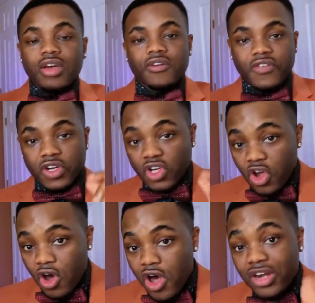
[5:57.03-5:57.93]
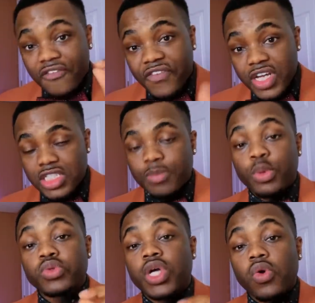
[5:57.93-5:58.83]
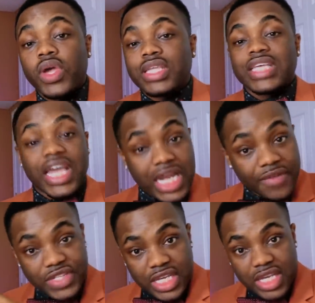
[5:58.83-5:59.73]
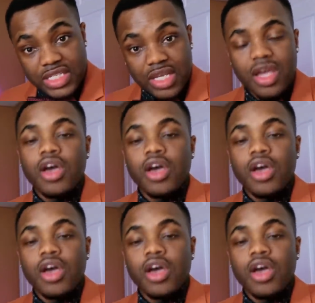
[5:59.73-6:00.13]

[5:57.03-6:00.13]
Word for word: for non-fungible tokens, NFTs,